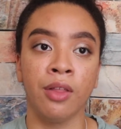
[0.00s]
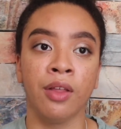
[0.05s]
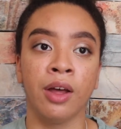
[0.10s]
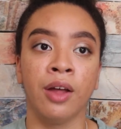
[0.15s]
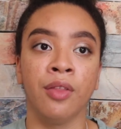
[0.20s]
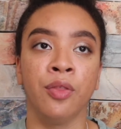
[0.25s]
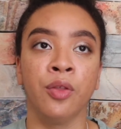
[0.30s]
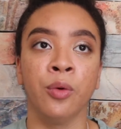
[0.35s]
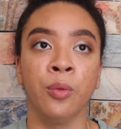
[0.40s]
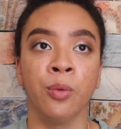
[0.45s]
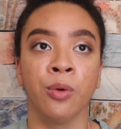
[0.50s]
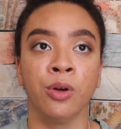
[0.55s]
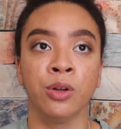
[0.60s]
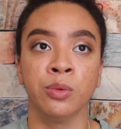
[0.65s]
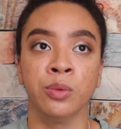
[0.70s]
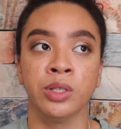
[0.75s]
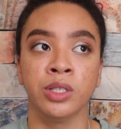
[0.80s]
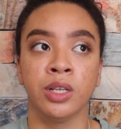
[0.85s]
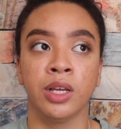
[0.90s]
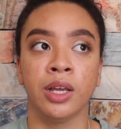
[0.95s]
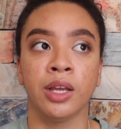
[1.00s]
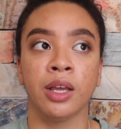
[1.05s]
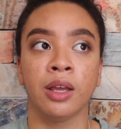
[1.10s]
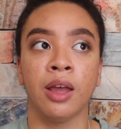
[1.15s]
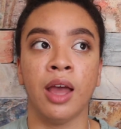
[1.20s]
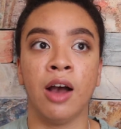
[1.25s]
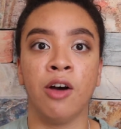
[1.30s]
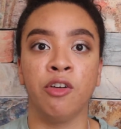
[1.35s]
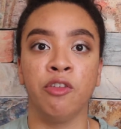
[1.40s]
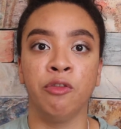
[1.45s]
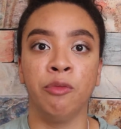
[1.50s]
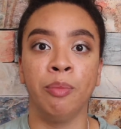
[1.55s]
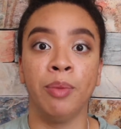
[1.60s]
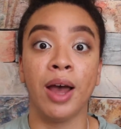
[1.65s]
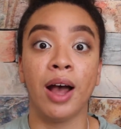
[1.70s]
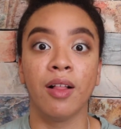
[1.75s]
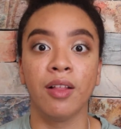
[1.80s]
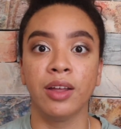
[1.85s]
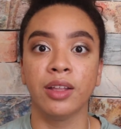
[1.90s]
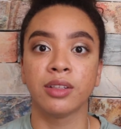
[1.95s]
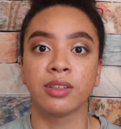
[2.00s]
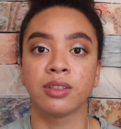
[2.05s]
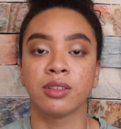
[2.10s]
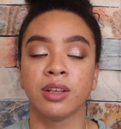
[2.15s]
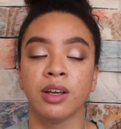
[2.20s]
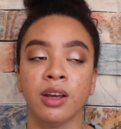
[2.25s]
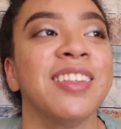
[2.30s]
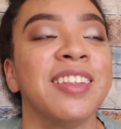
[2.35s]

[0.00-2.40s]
that the world was like out of balance.